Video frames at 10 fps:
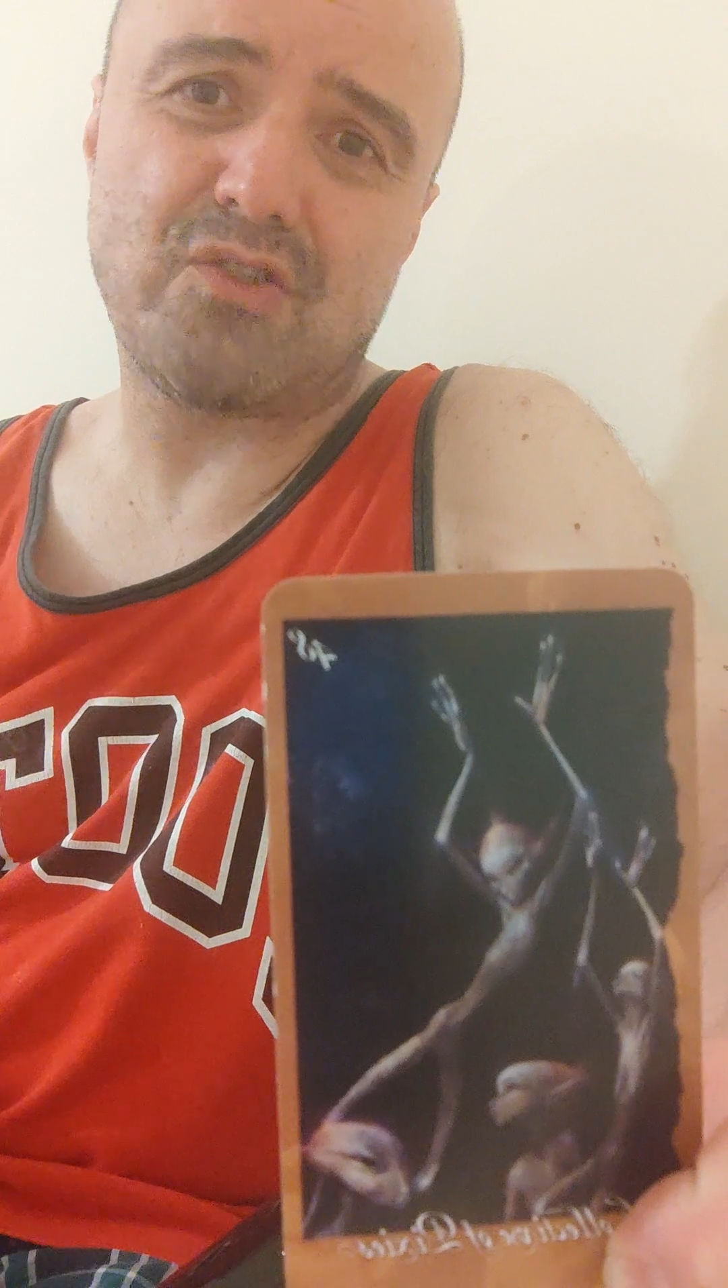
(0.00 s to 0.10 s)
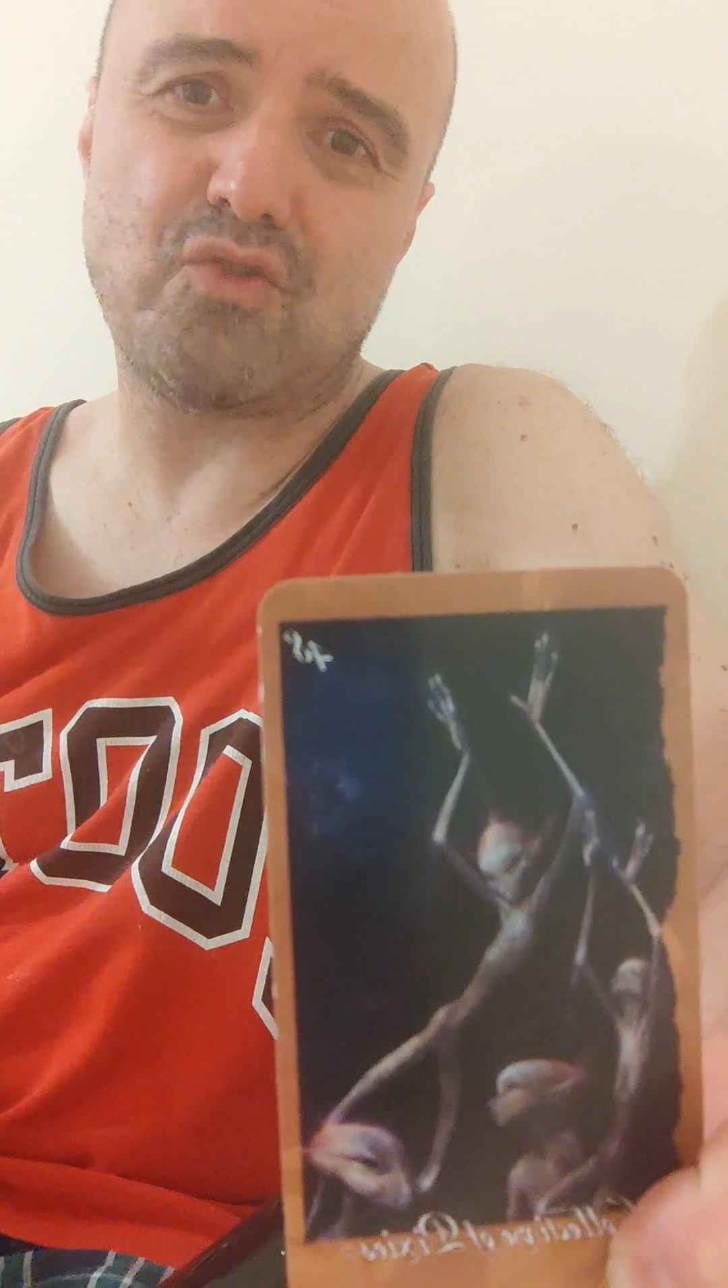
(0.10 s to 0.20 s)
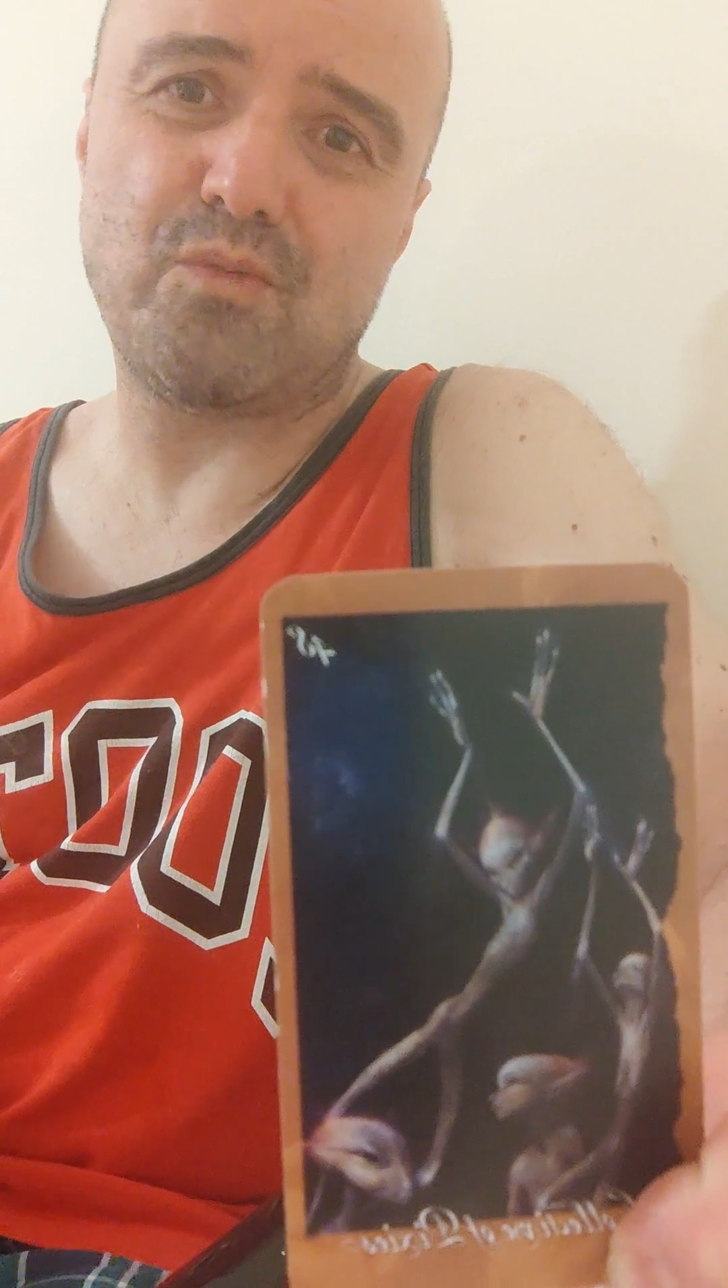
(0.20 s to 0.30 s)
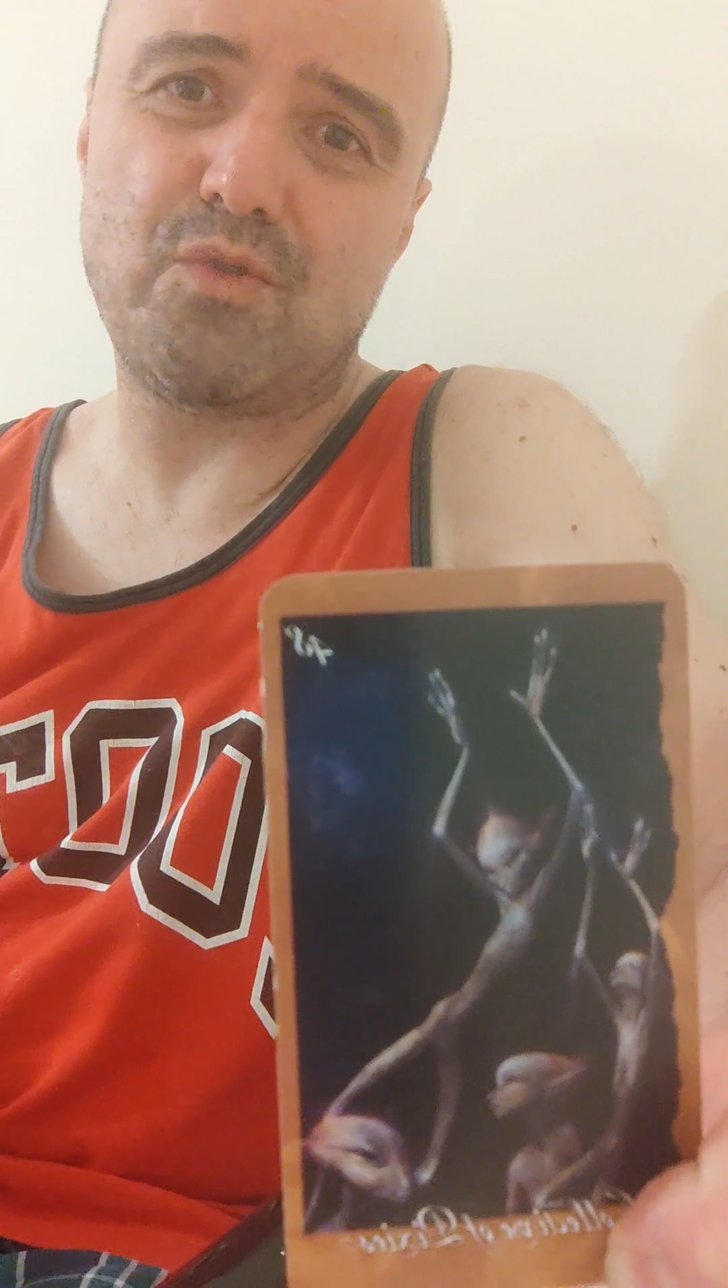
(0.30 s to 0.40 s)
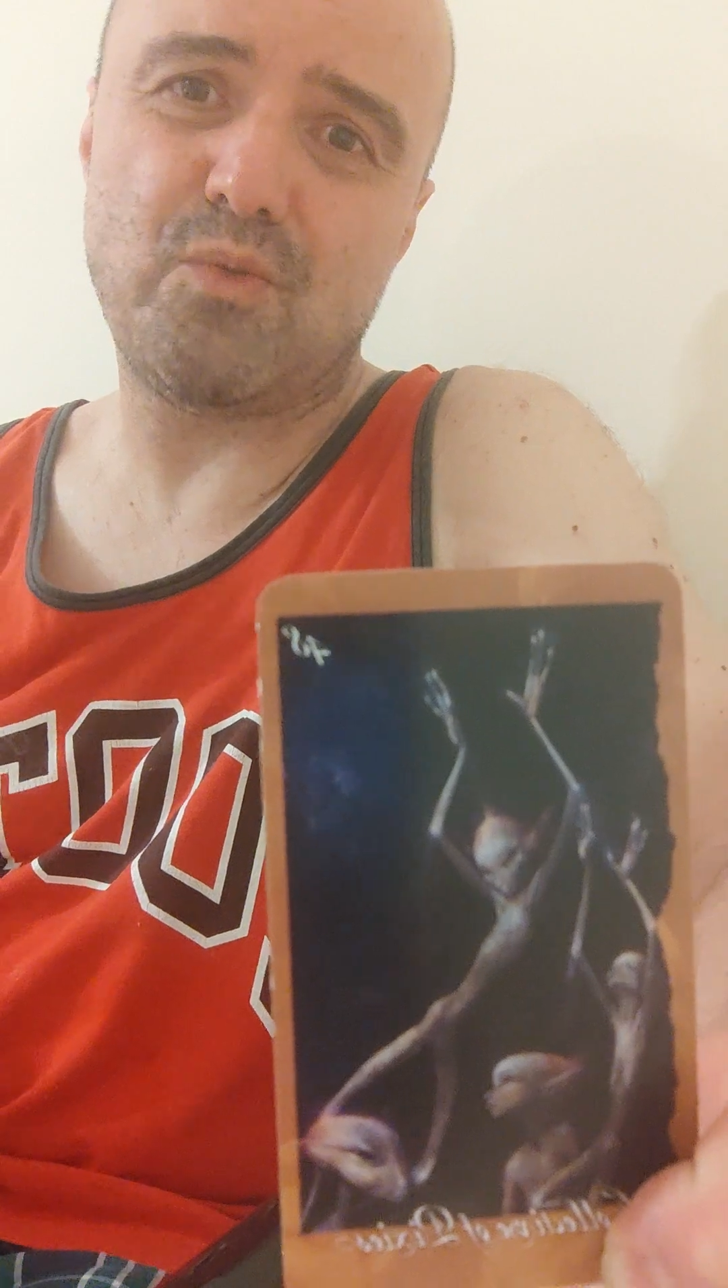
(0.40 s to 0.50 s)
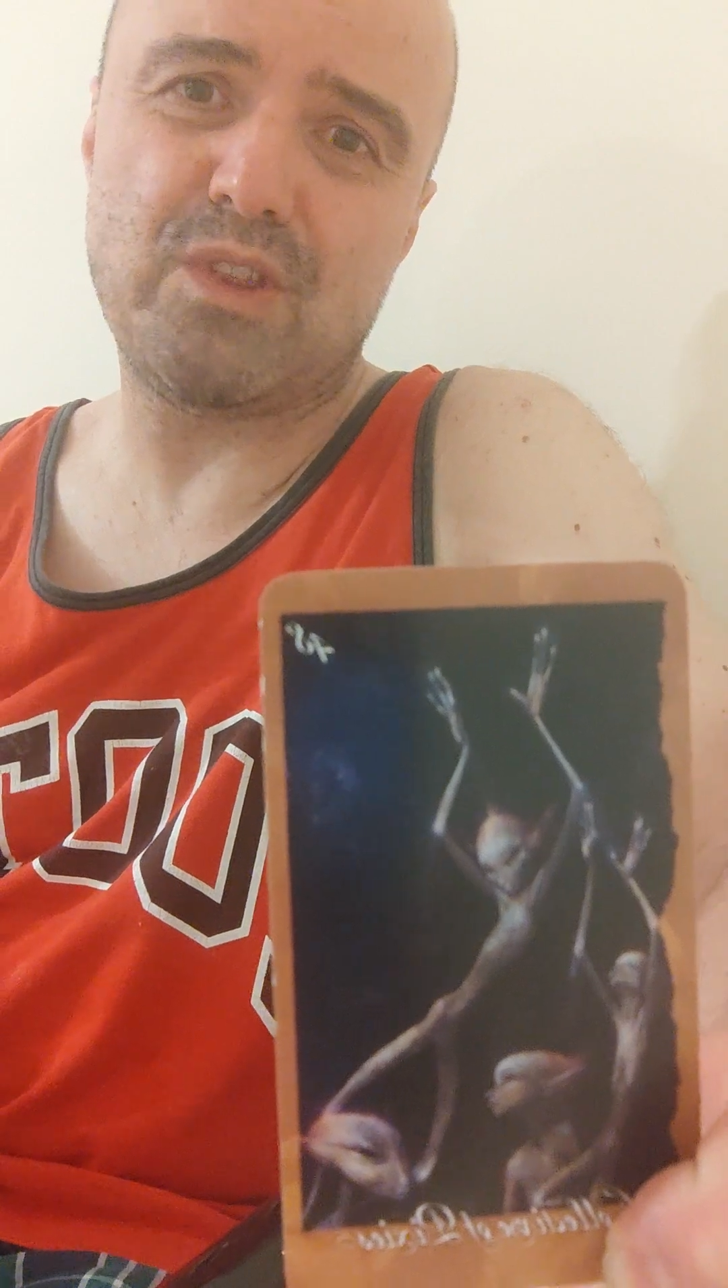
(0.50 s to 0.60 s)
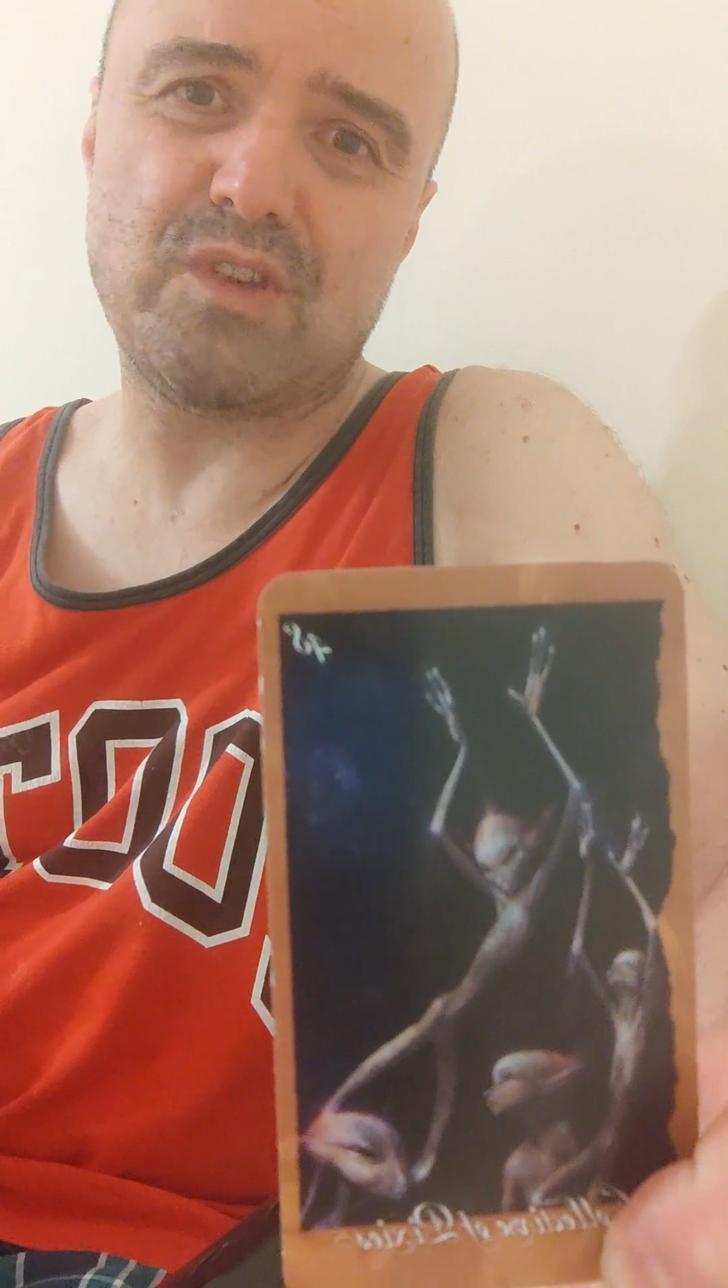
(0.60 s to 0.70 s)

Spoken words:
October, when